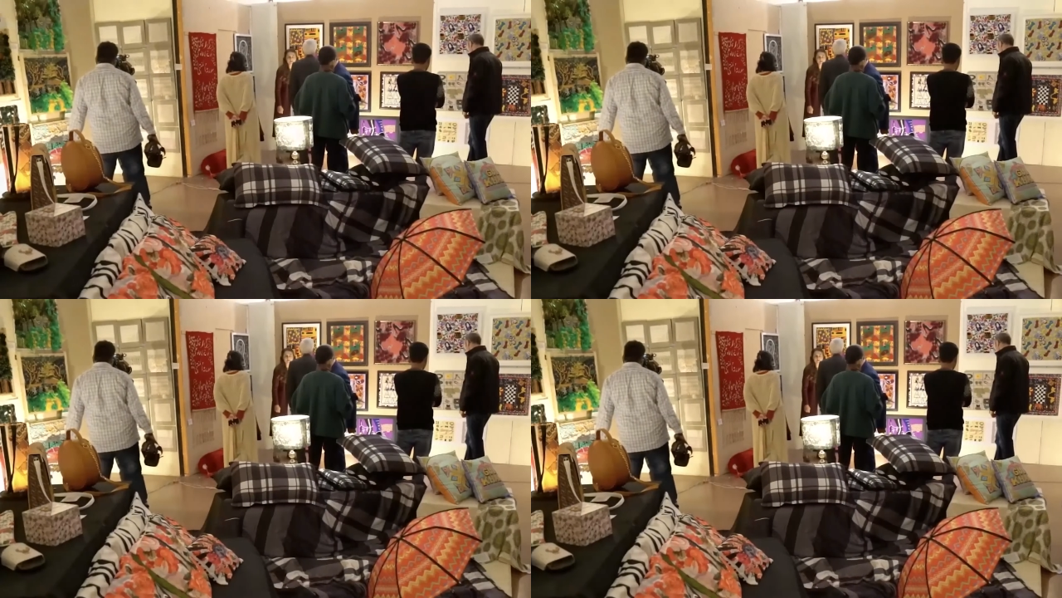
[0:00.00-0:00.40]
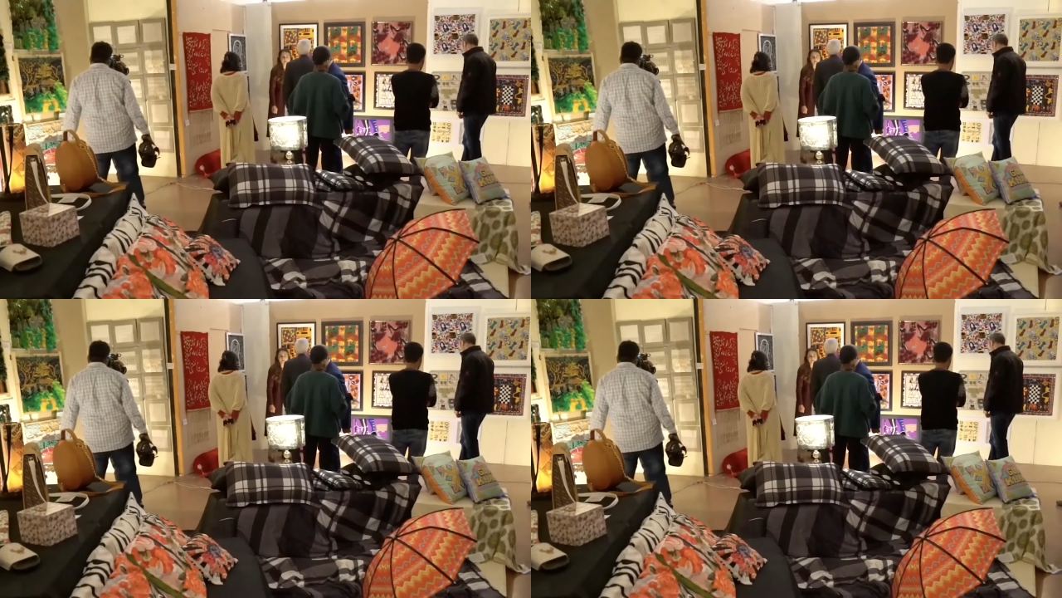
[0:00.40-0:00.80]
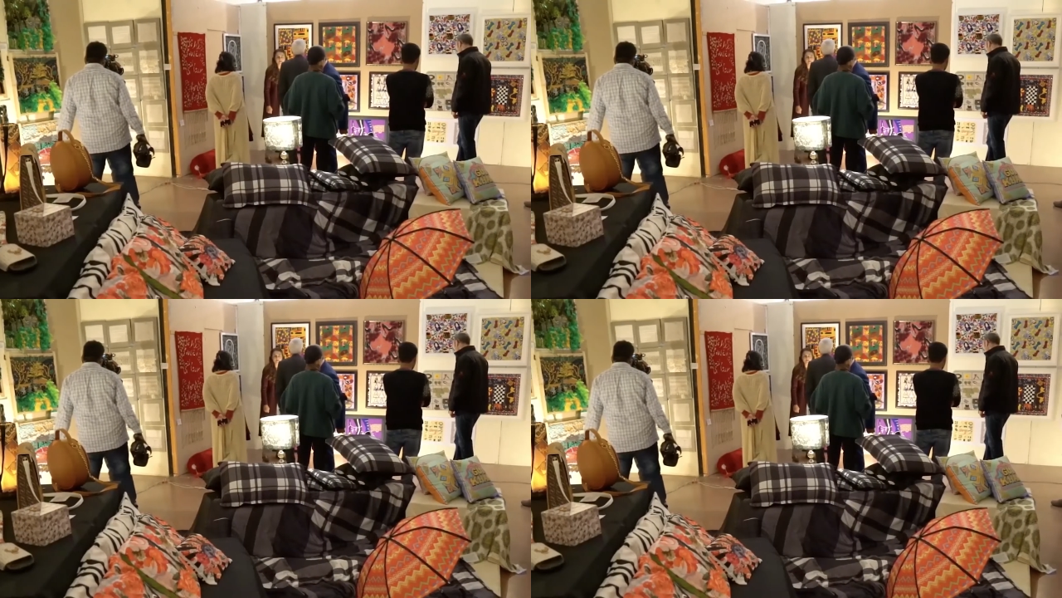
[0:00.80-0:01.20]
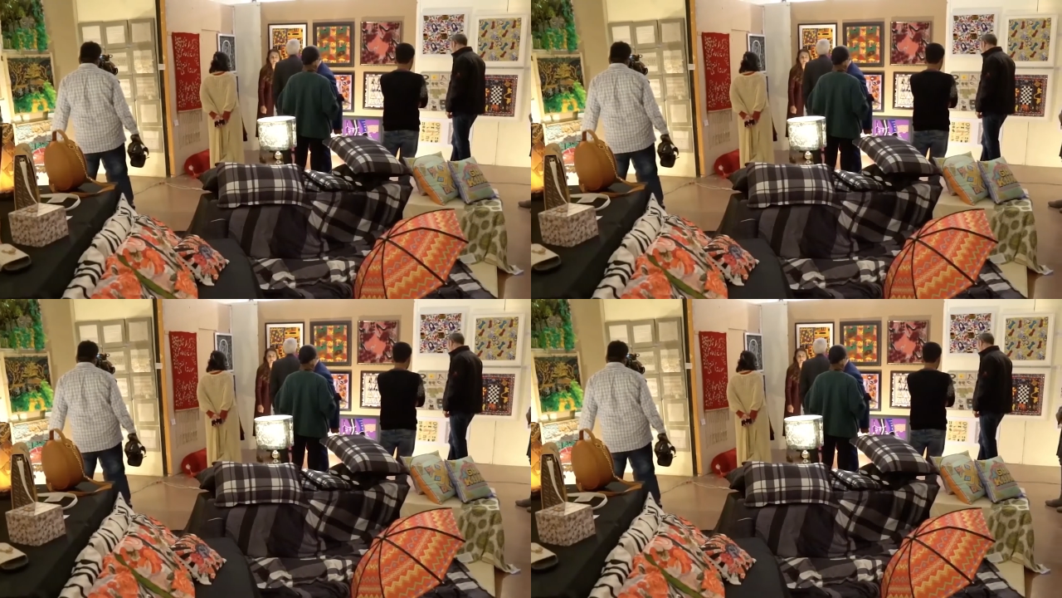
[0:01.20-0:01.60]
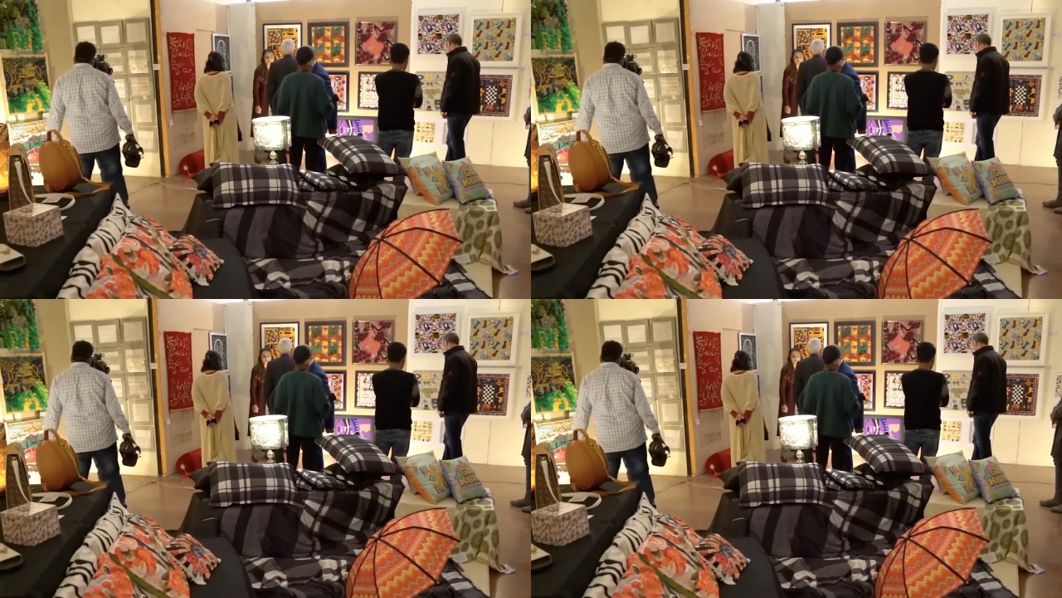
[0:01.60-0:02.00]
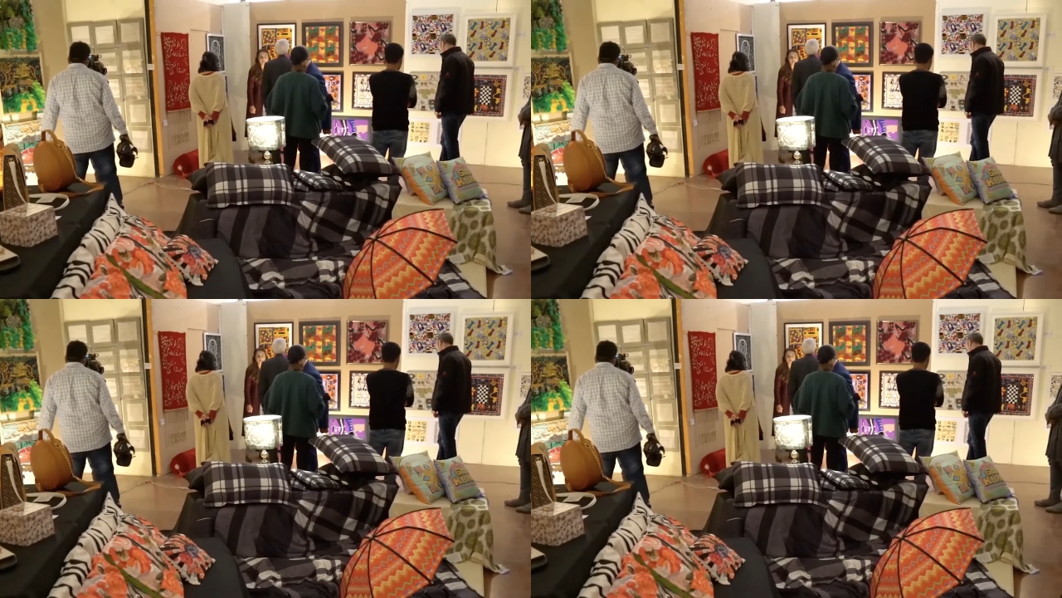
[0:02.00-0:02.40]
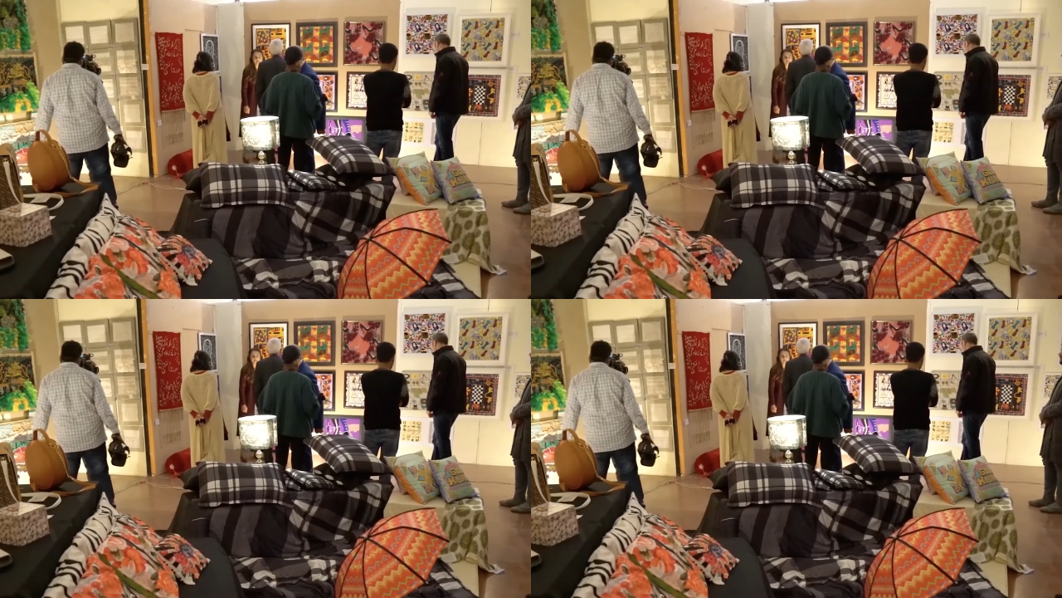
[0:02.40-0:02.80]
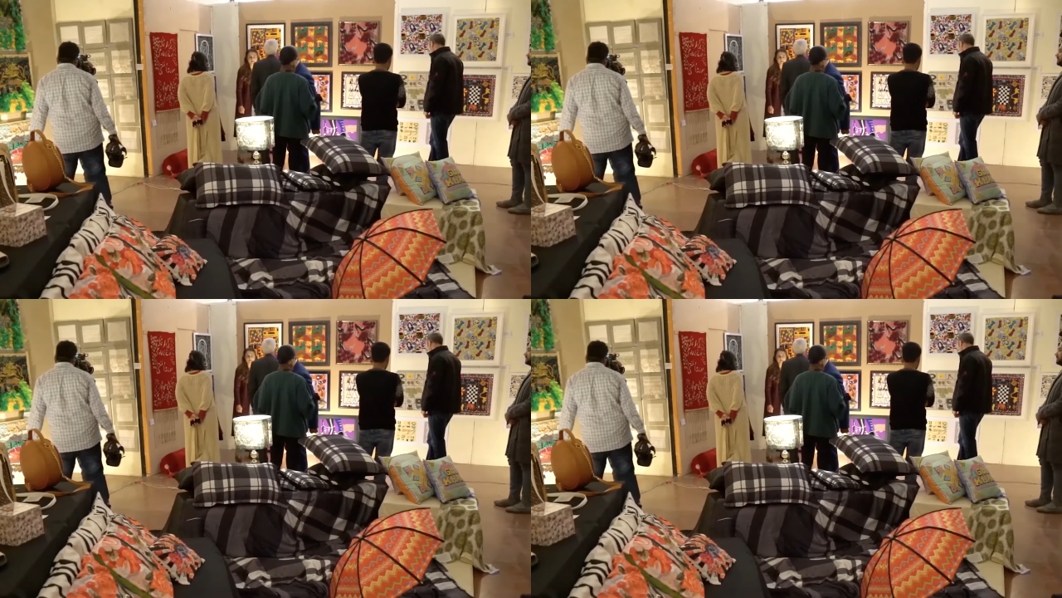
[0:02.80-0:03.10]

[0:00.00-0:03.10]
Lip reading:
Nobody's mouth can be seen.